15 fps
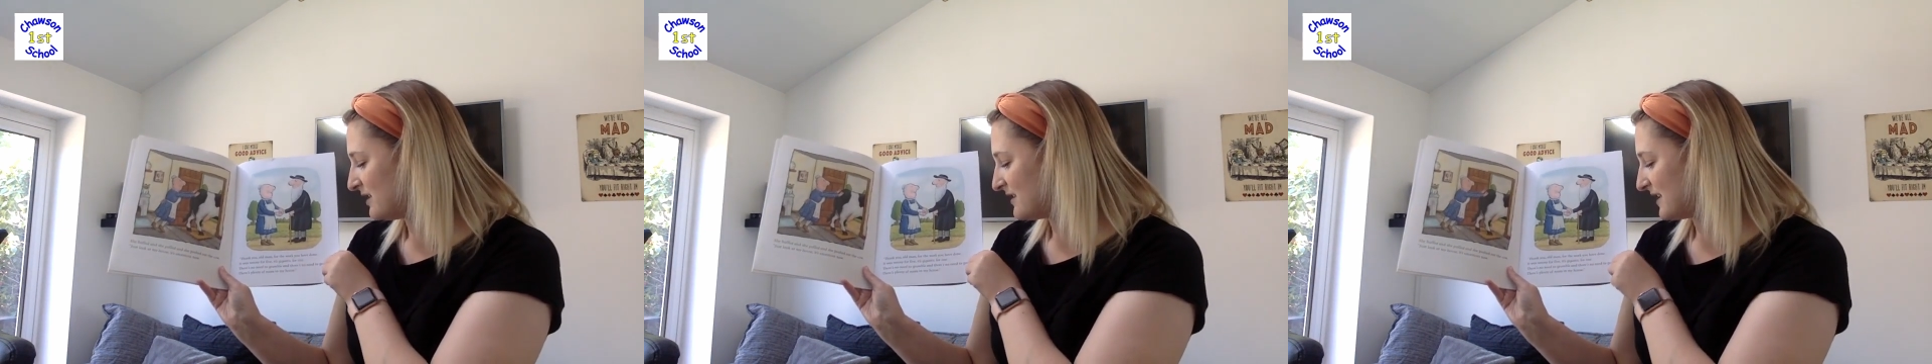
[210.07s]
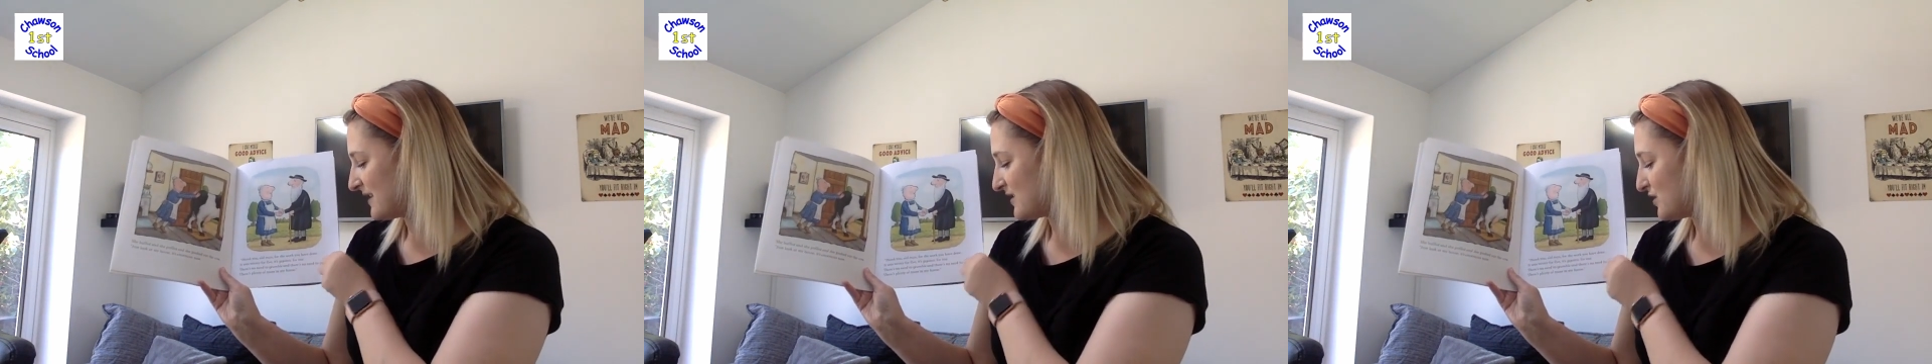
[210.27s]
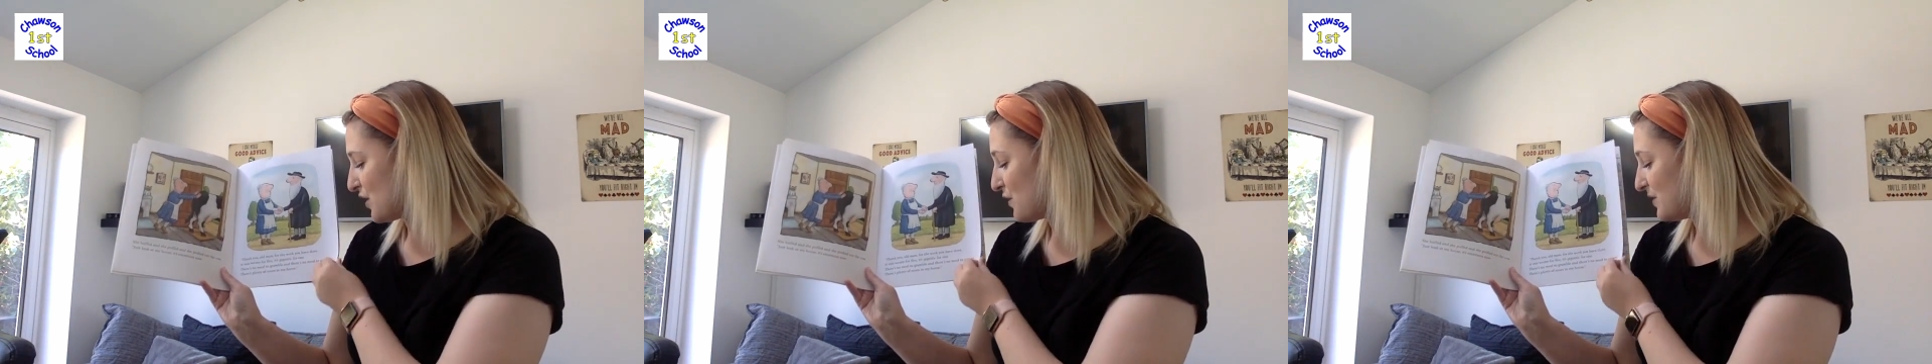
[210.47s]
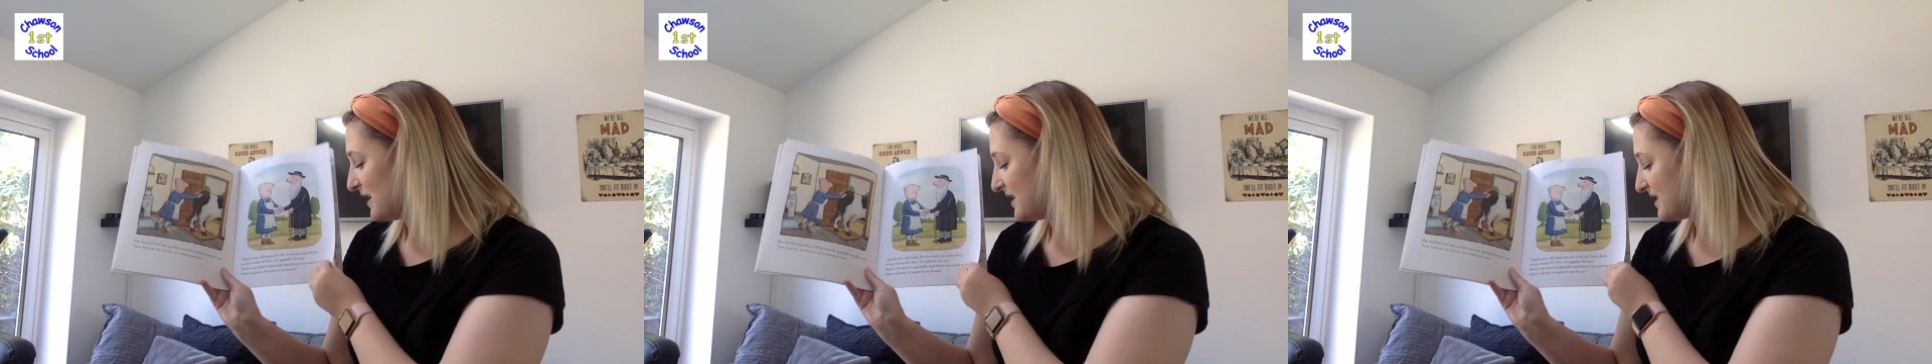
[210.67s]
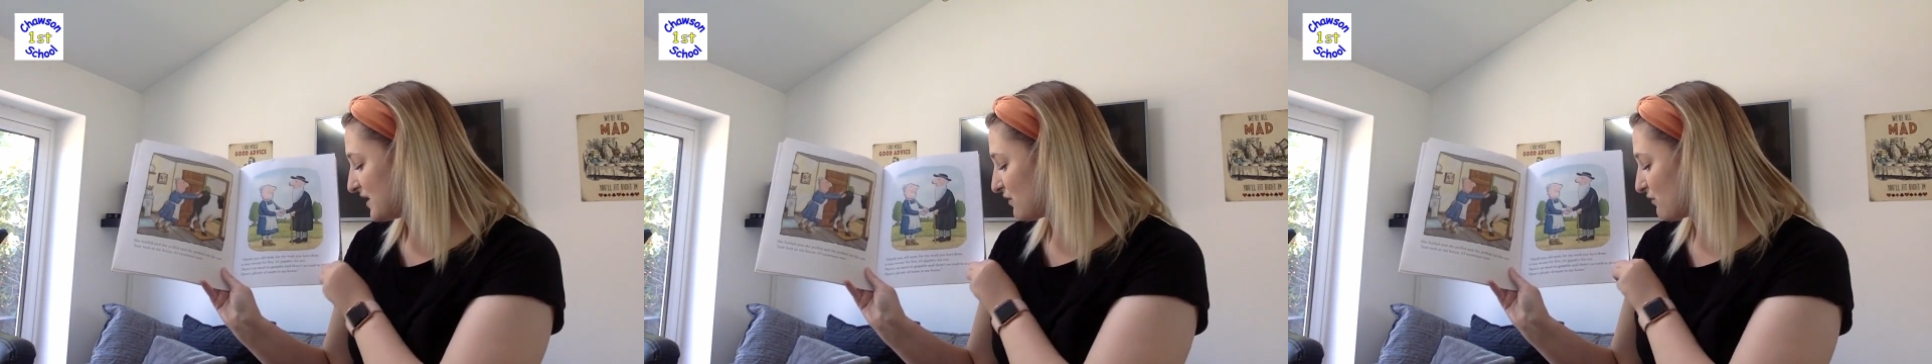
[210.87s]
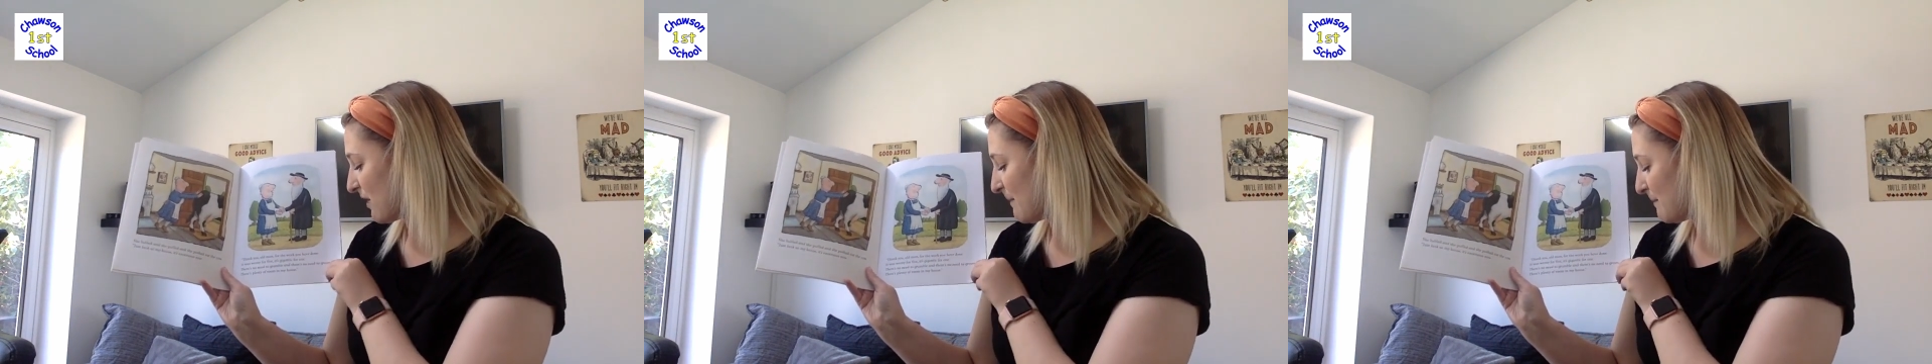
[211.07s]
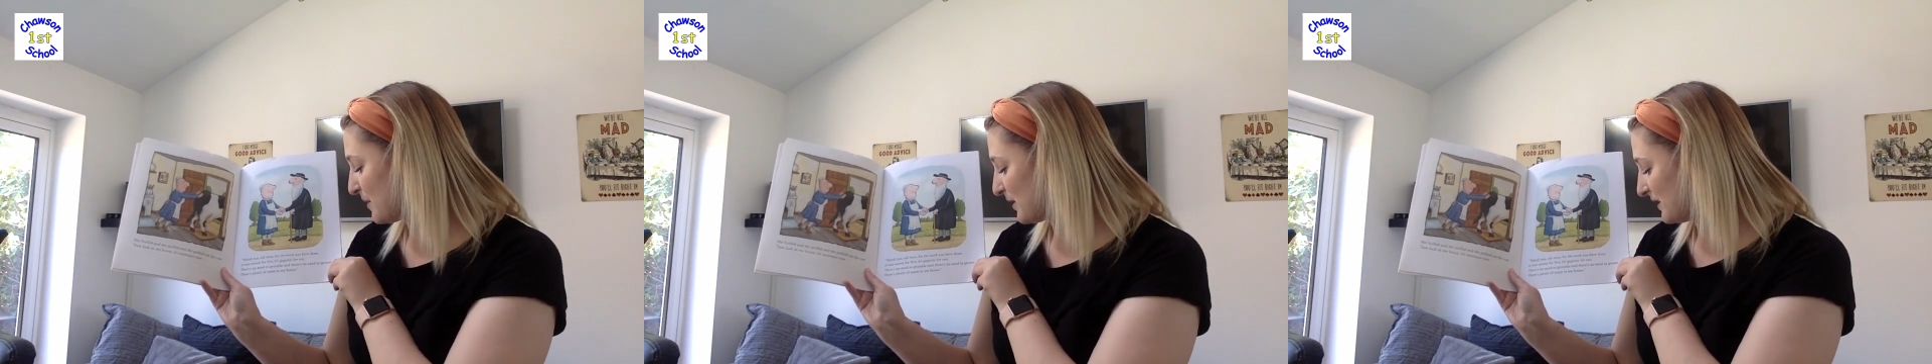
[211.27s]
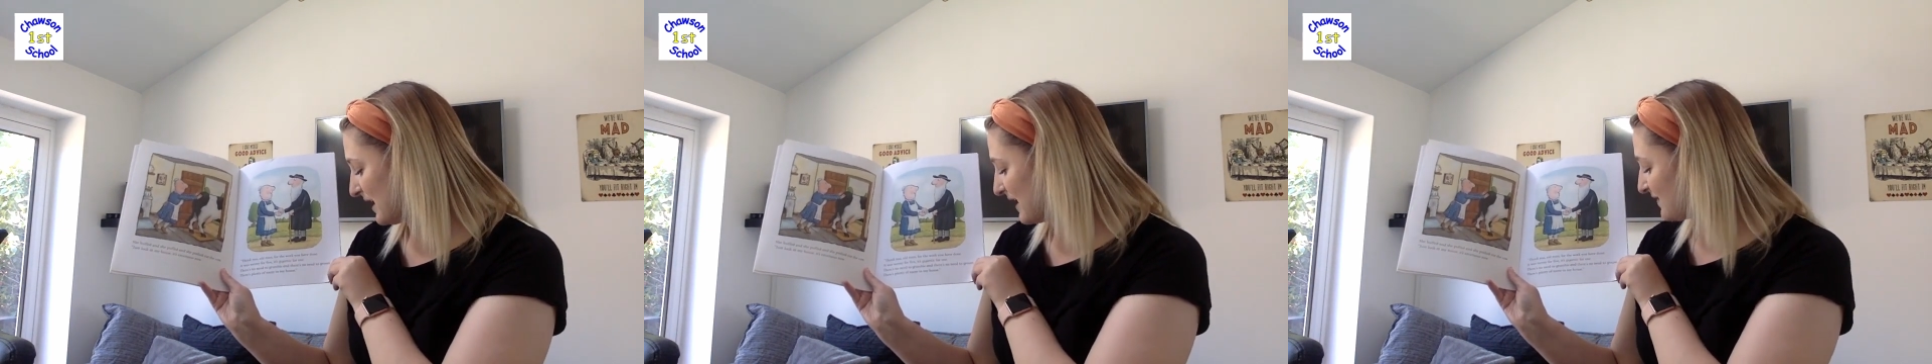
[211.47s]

There's no need to grumble